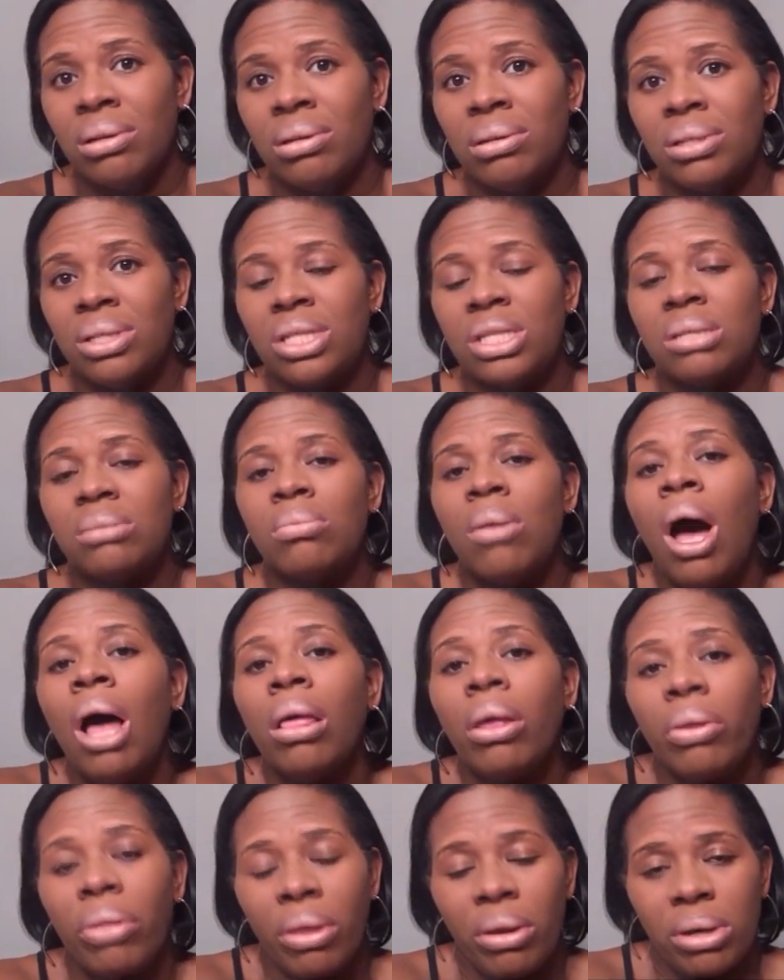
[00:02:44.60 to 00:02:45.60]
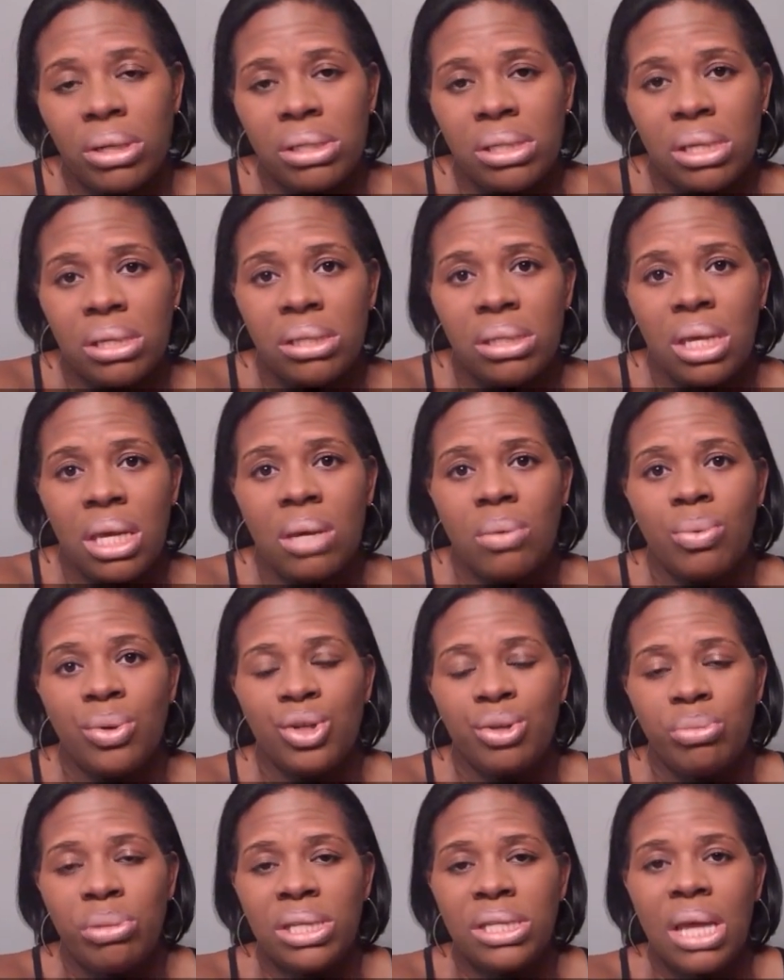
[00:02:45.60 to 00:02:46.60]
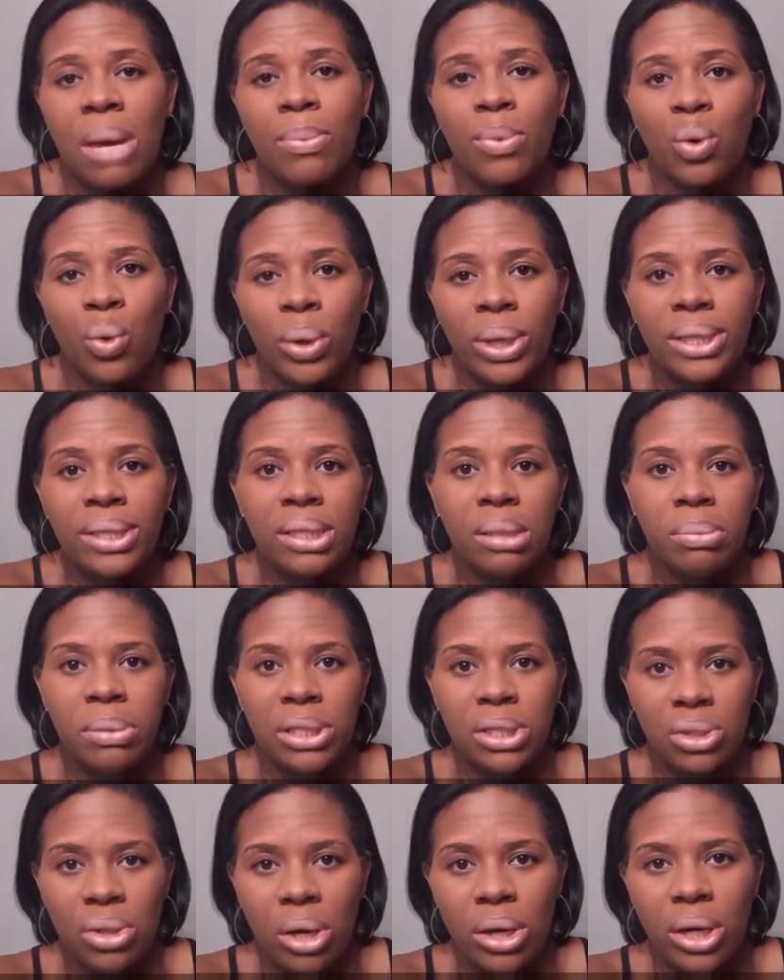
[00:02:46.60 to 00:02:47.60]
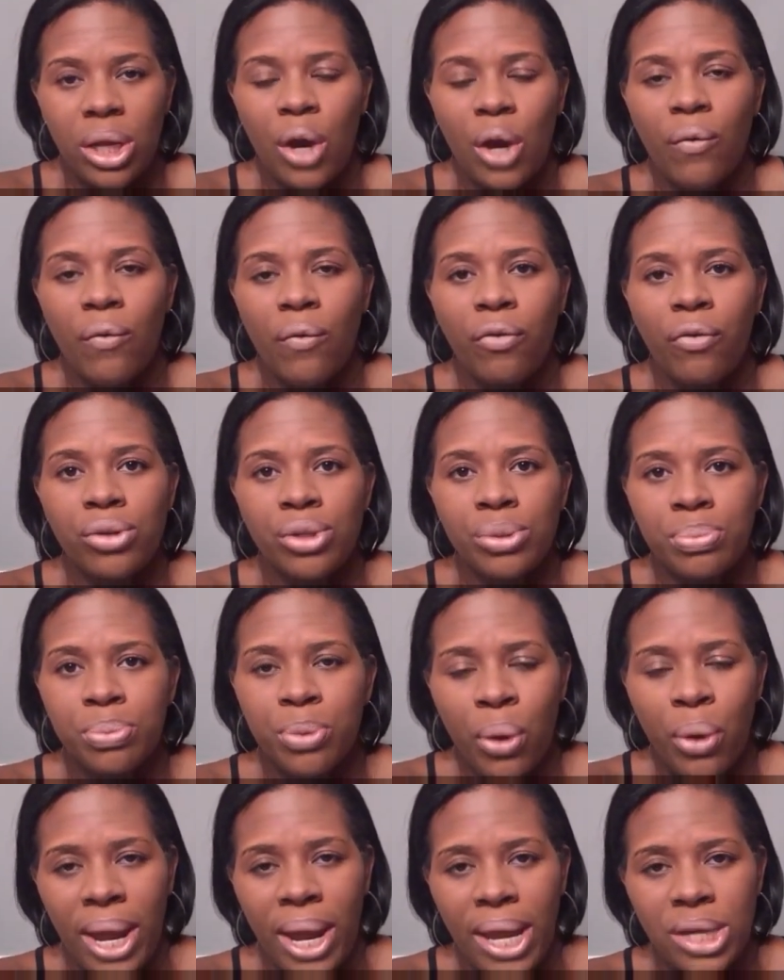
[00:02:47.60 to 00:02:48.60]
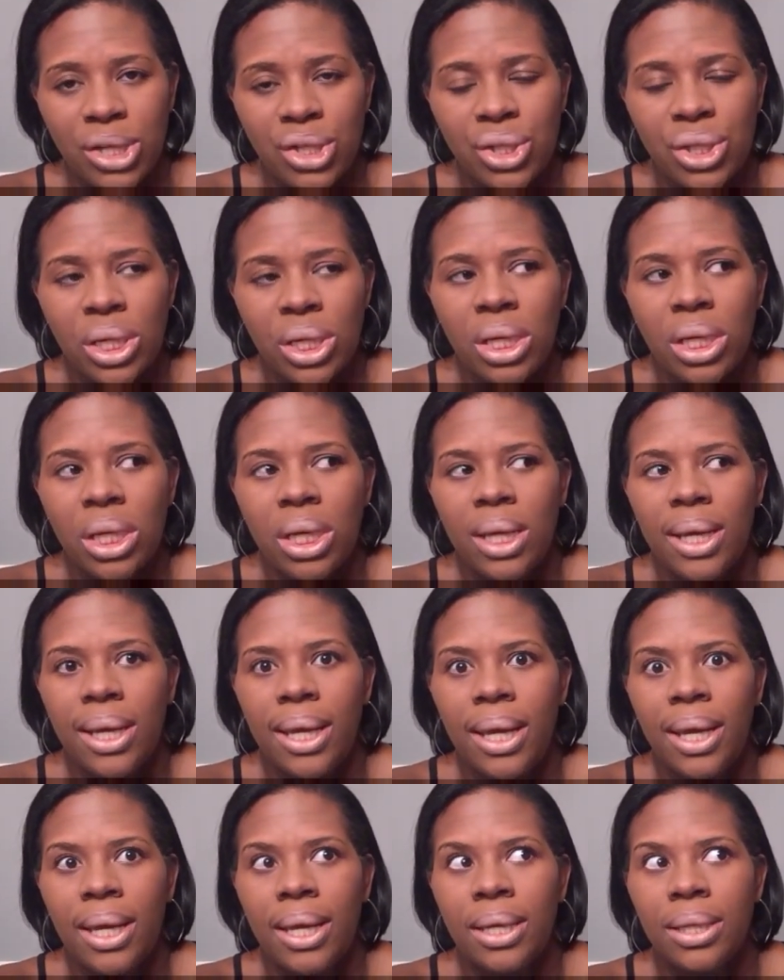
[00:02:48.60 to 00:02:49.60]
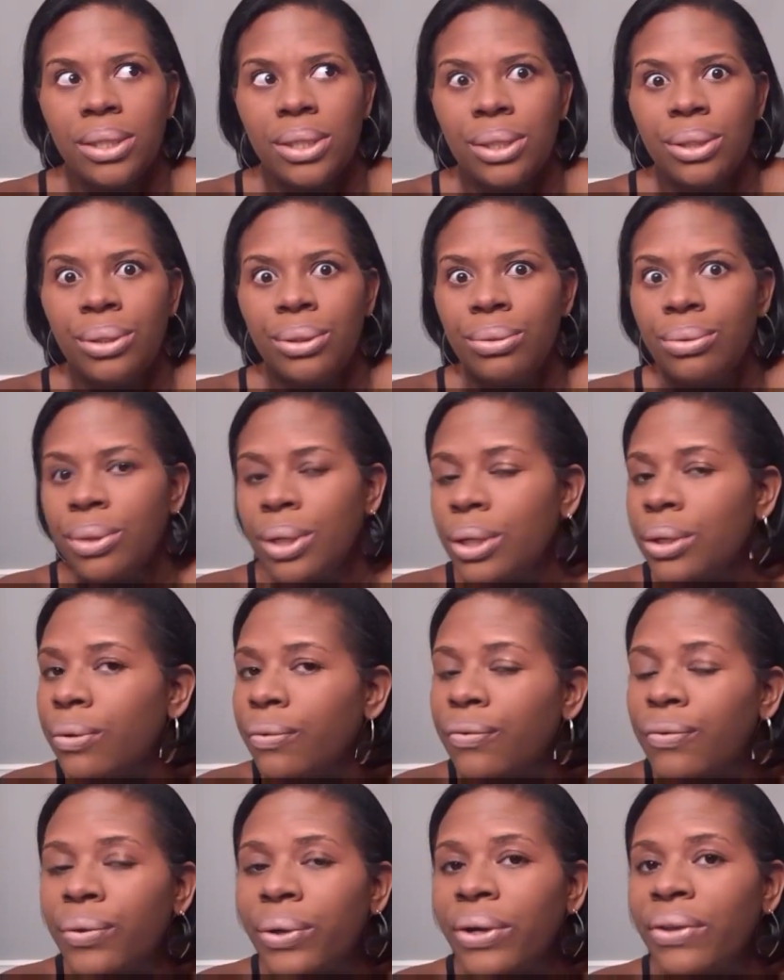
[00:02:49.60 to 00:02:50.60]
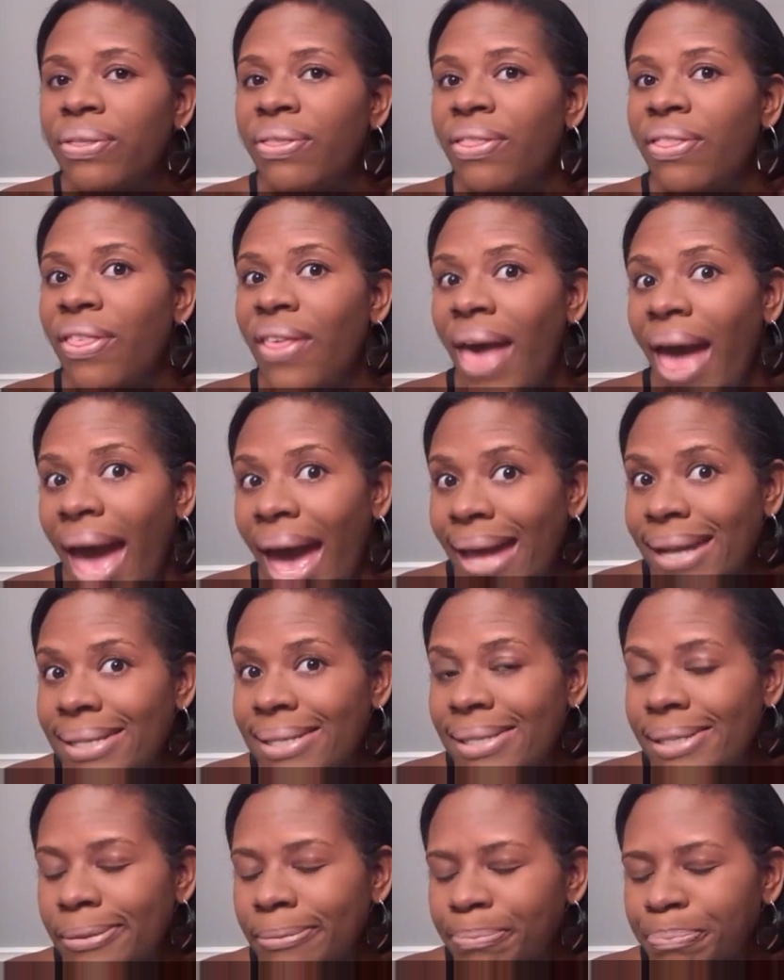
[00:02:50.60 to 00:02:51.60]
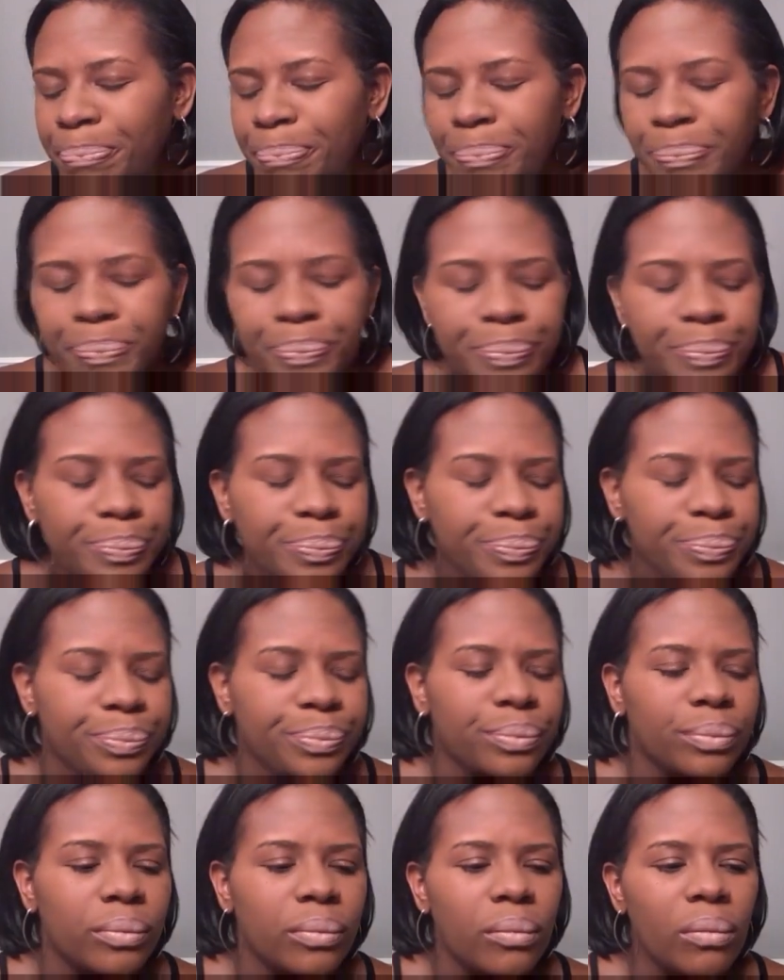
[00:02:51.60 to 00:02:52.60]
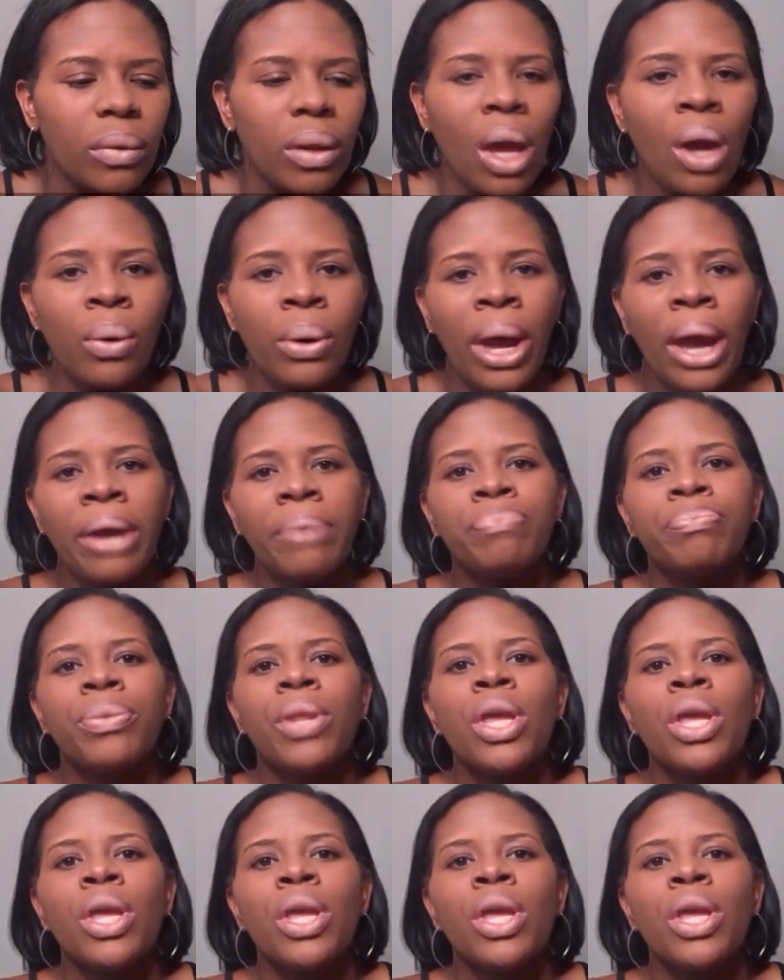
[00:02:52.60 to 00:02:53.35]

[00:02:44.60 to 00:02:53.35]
smaller than a 16, which means I'm going to be starting over from scratch, and who can afford that? Okay,